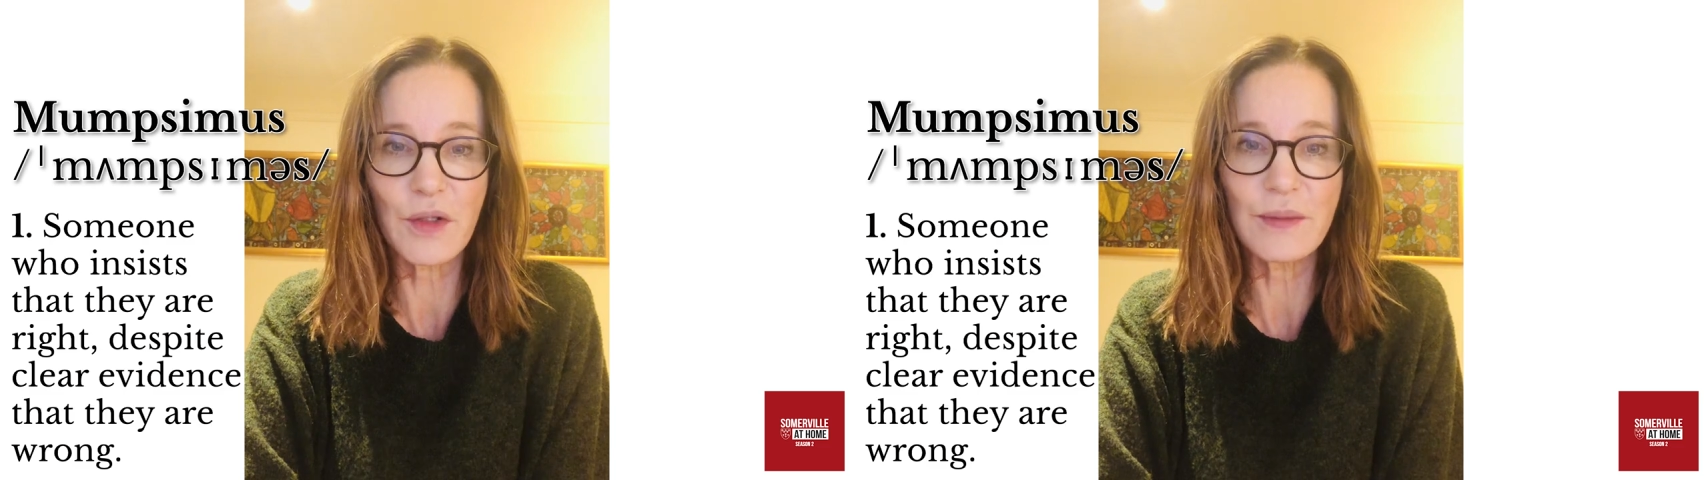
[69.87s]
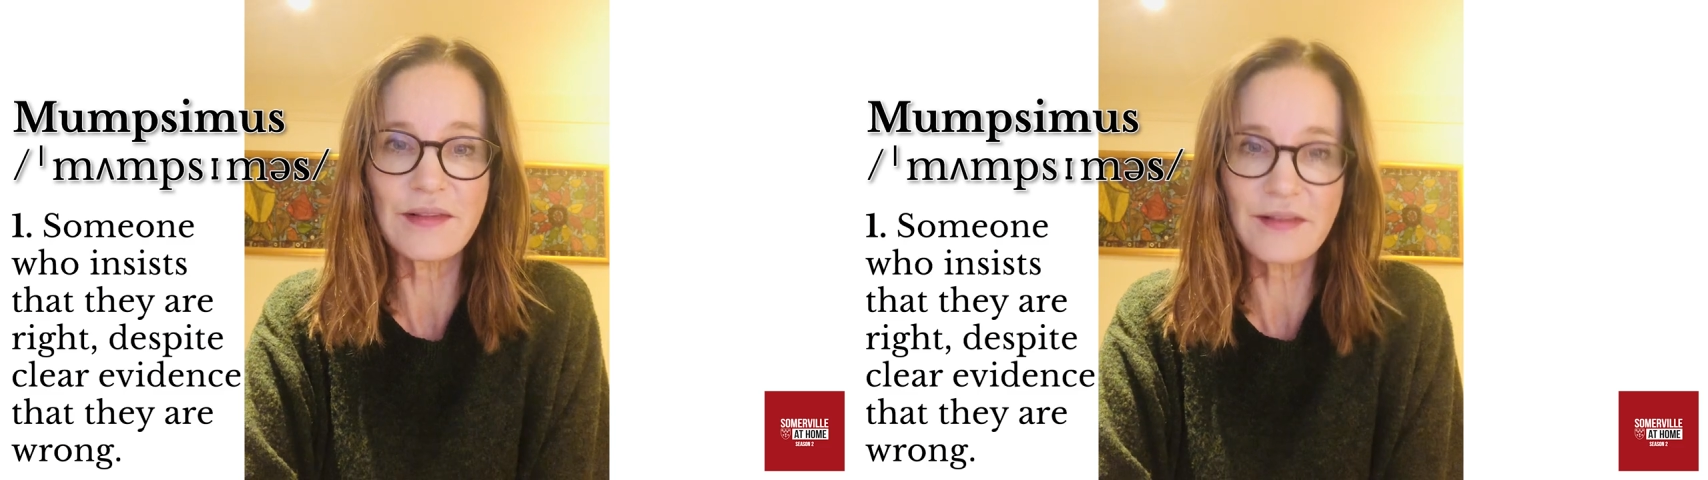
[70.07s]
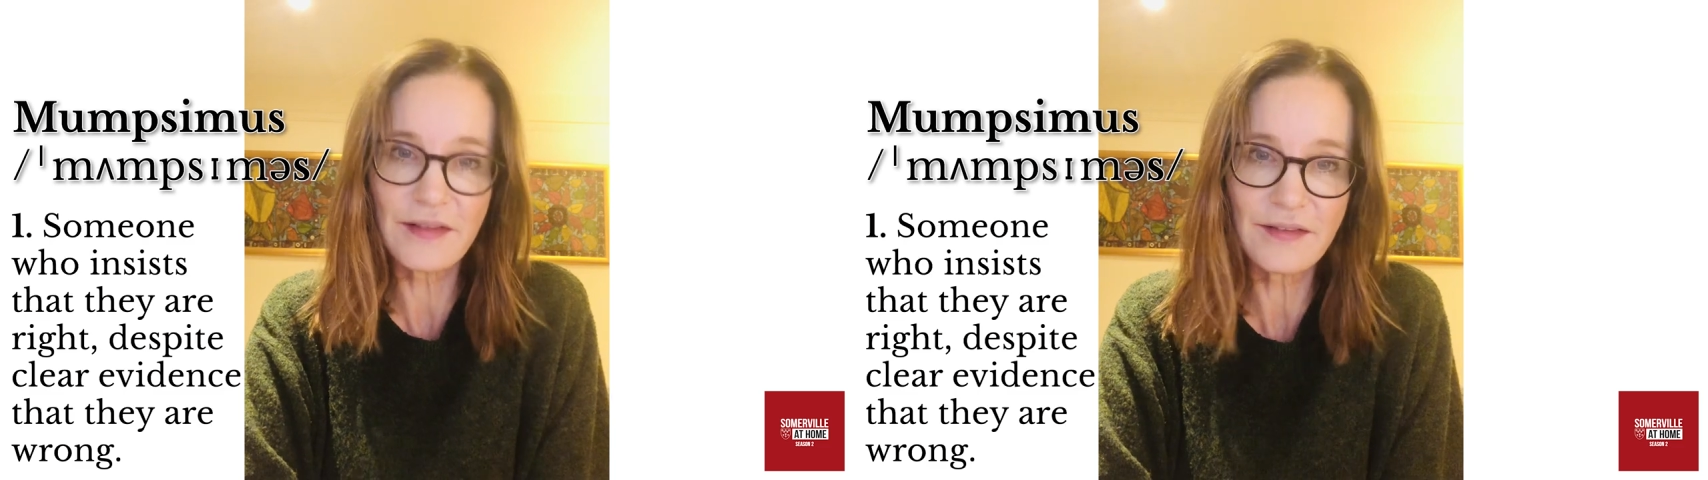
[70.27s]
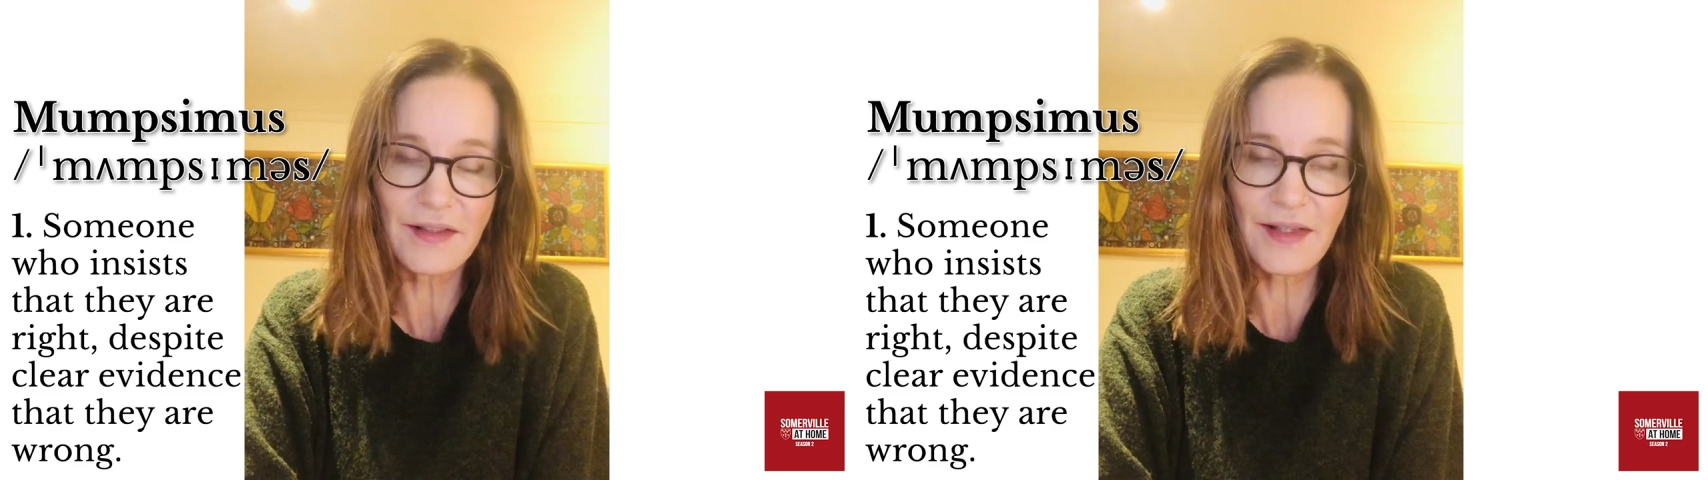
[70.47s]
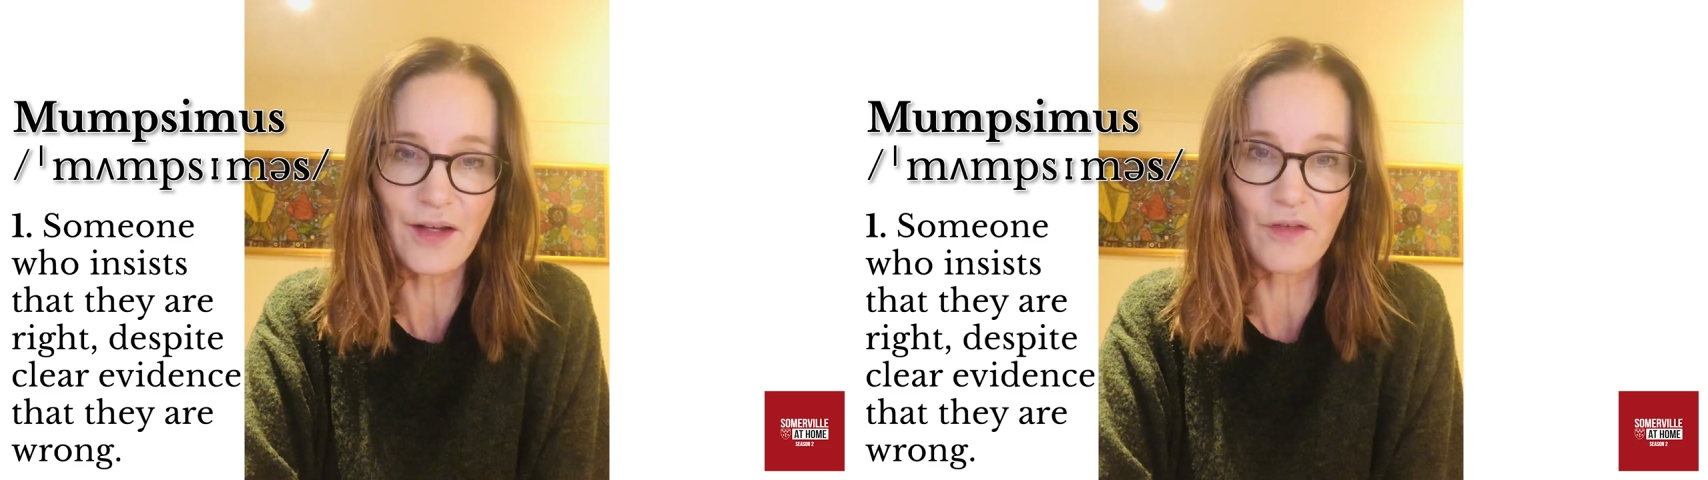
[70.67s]
insists that
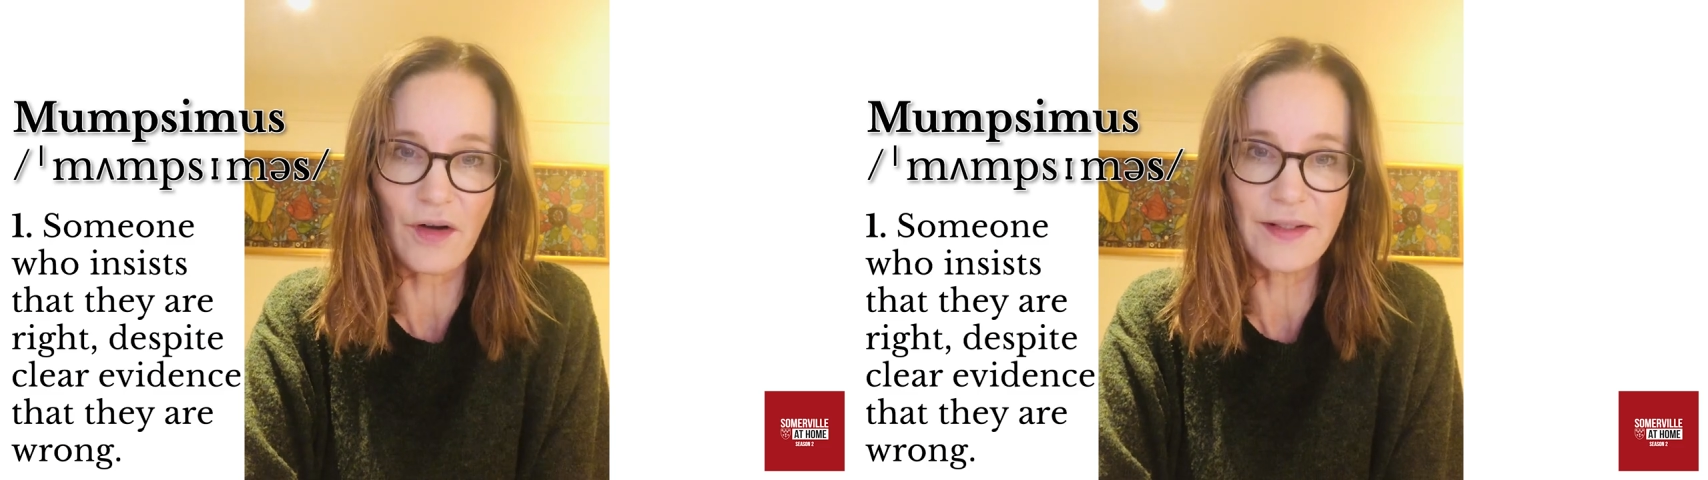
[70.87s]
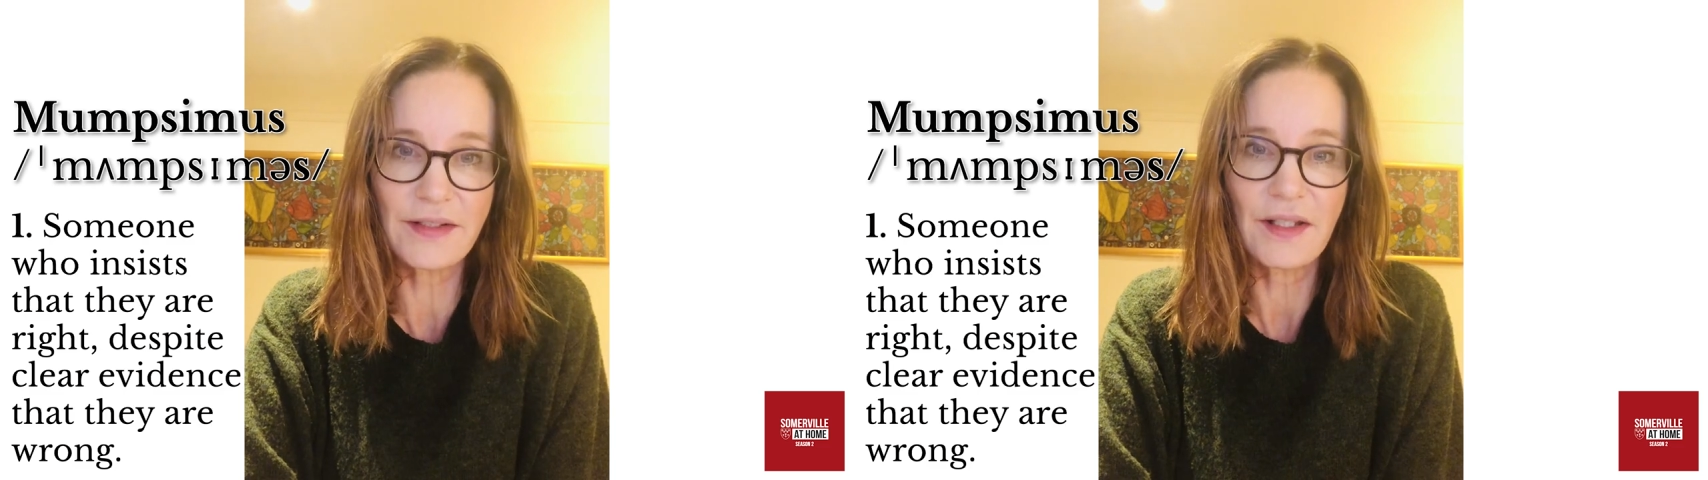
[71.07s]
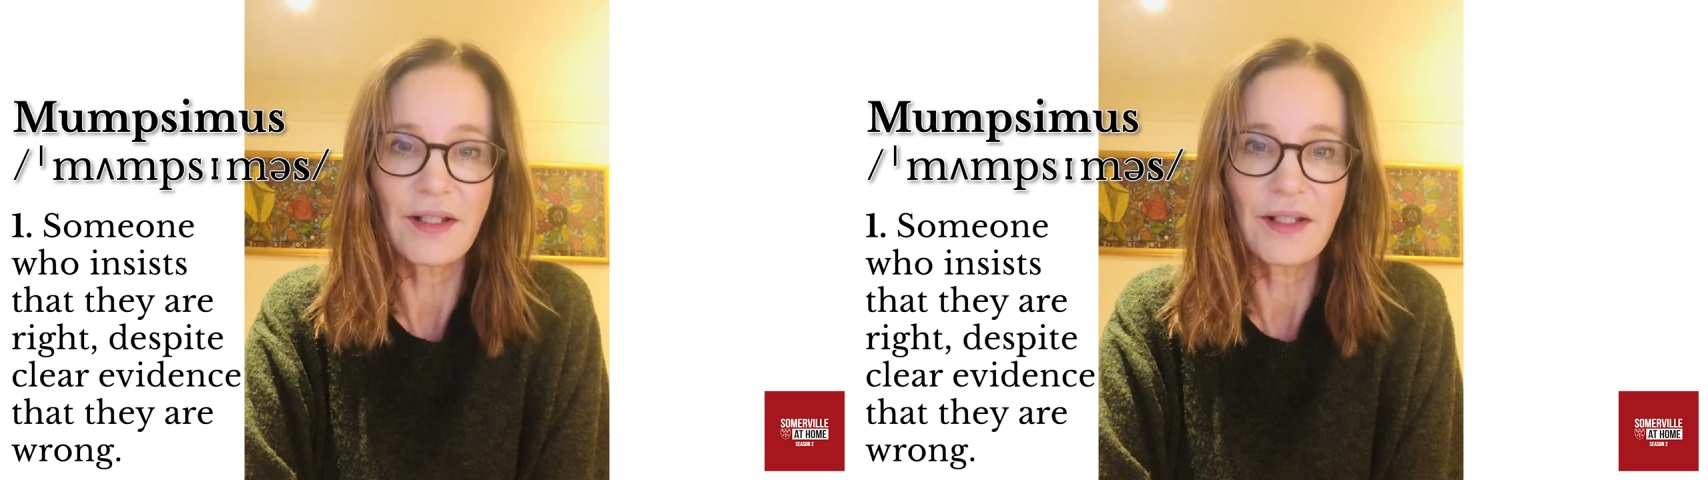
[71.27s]
they're right